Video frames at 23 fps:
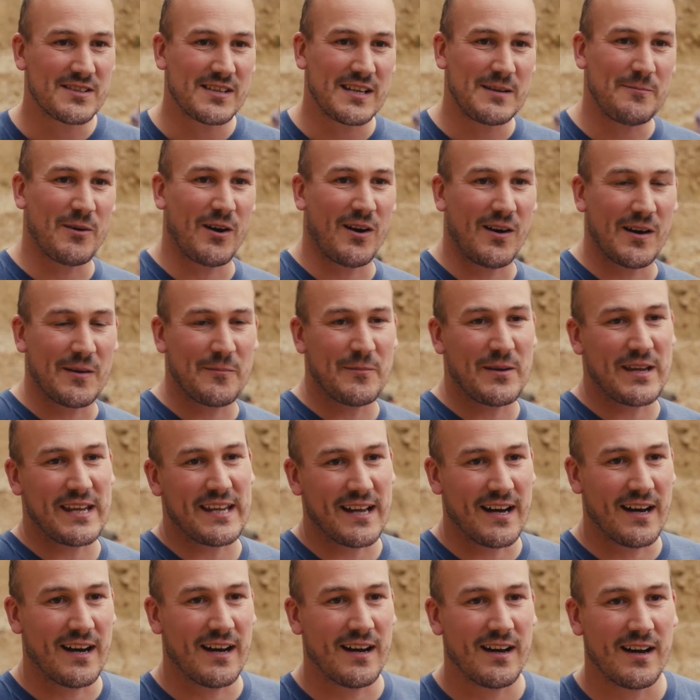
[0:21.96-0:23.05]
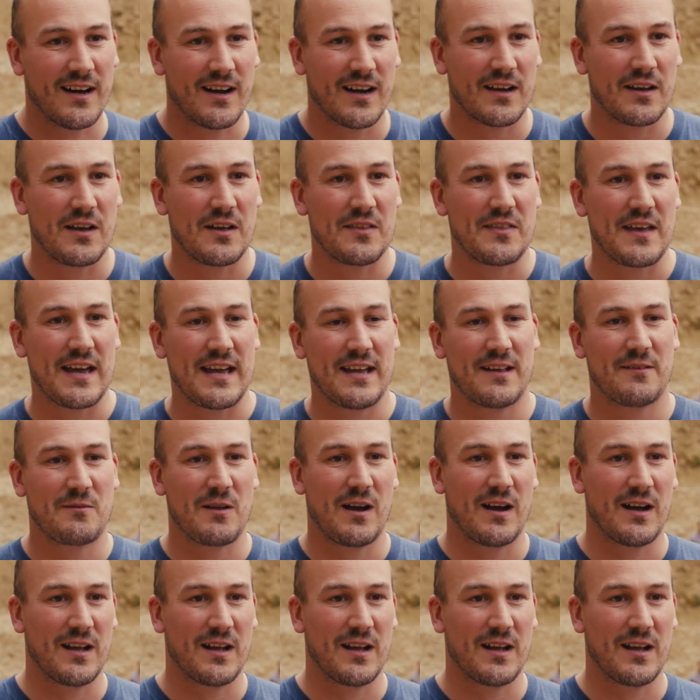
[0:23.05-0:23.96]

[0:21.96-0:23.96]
team behind me are there